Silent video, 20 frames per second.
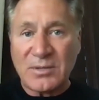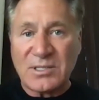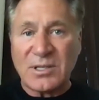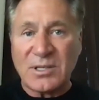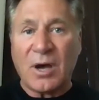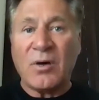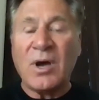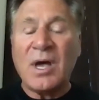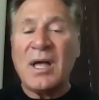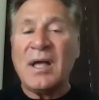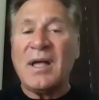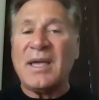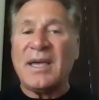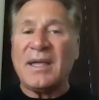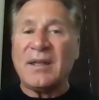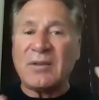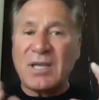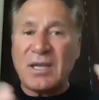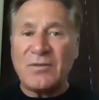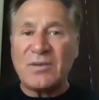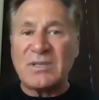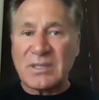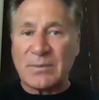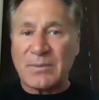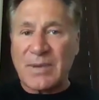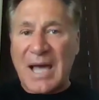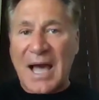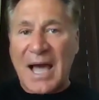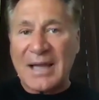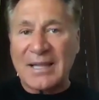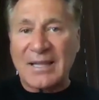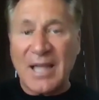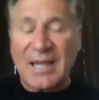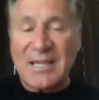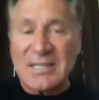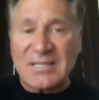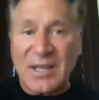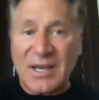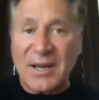So it'll give you some guidelines